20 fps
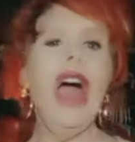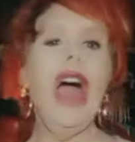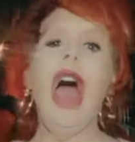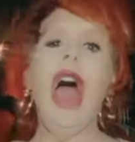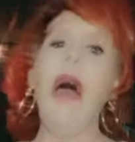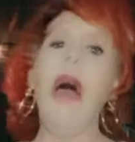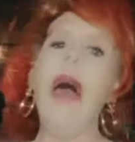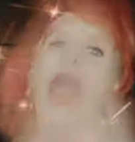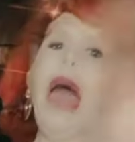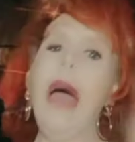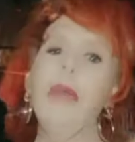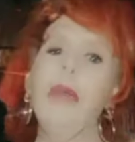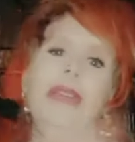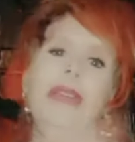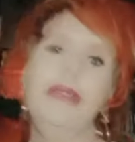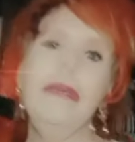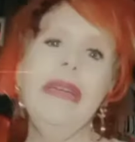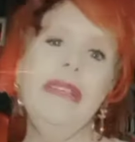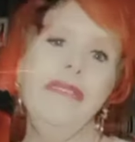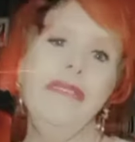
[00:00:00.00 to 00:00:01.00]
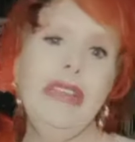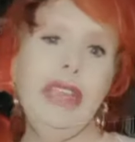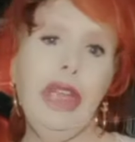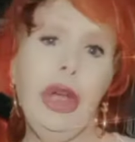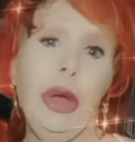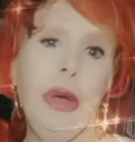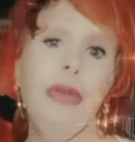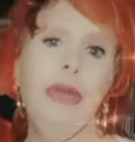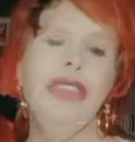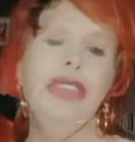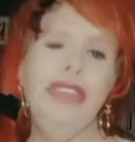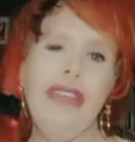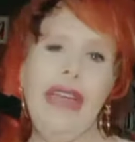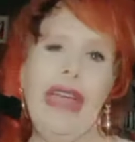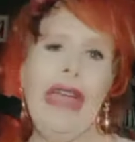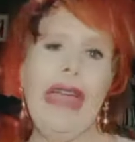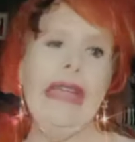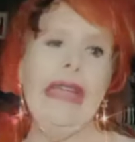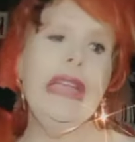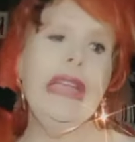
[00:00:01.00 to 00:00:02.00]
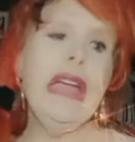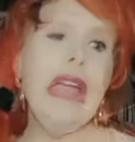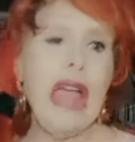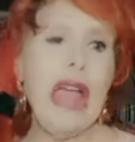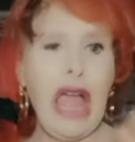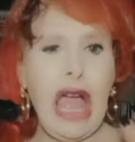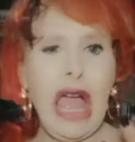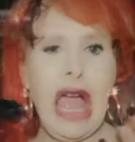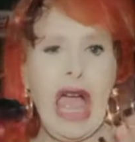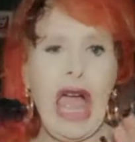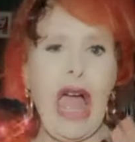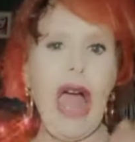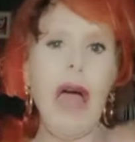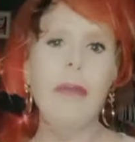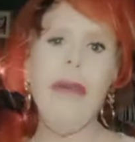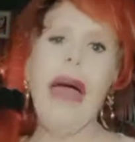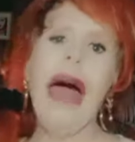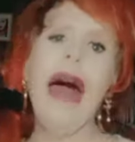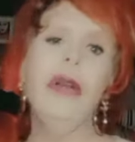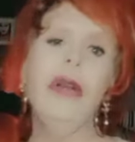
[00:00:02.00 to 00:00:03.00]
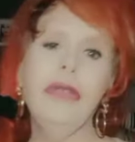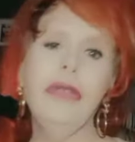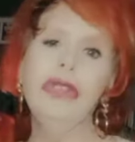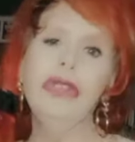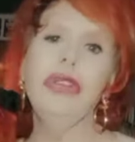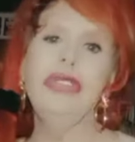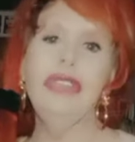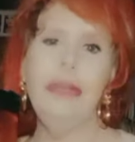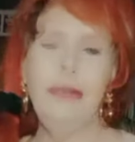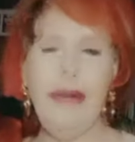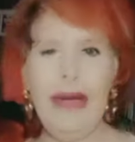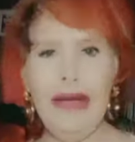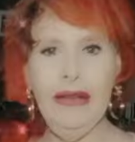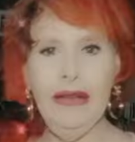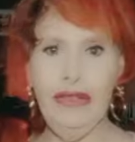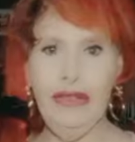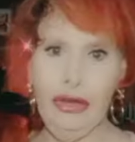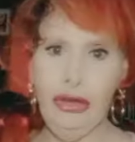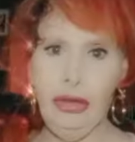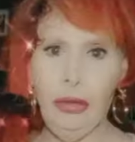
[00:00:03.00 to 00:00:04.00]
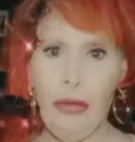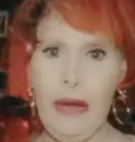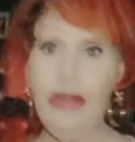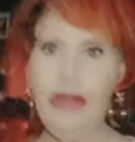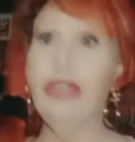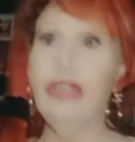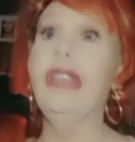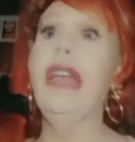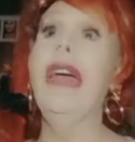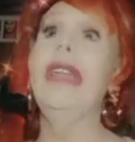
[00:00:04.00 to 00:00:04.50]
I wanted to make a video today about the Trisha Paytas situation, and I'm